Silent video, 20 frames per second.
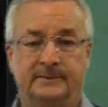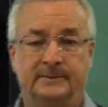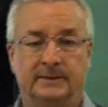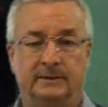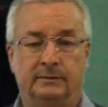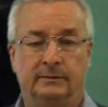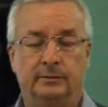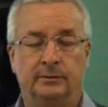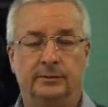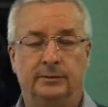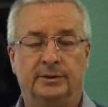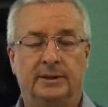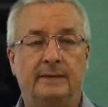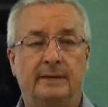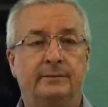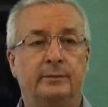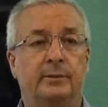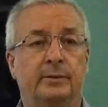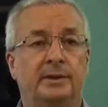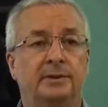Of course,
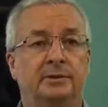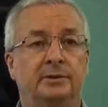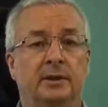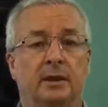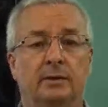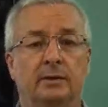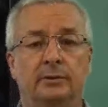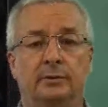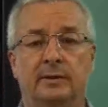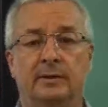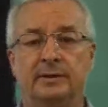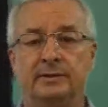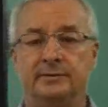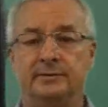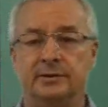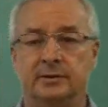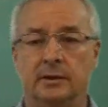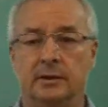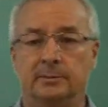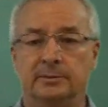everywhere you go, the weather is
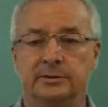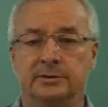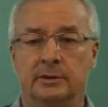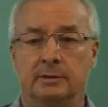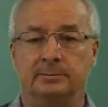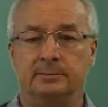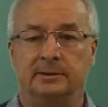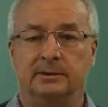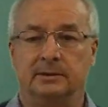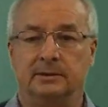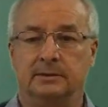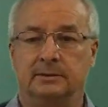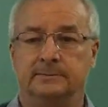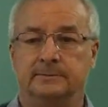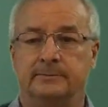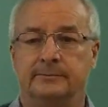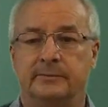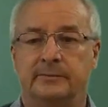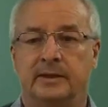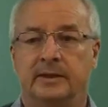a common topic,
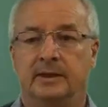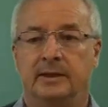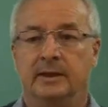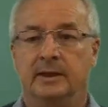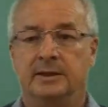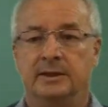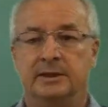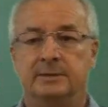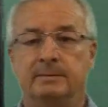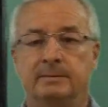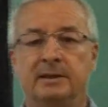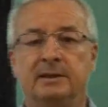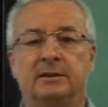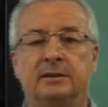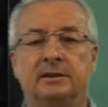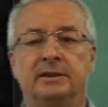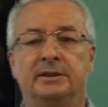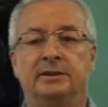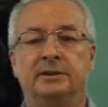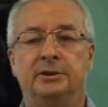
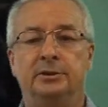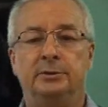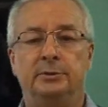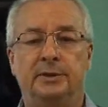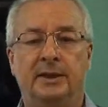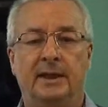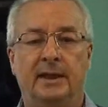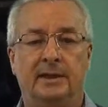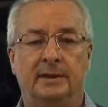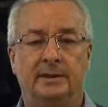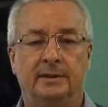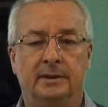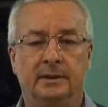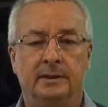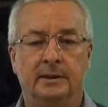especially in the UK.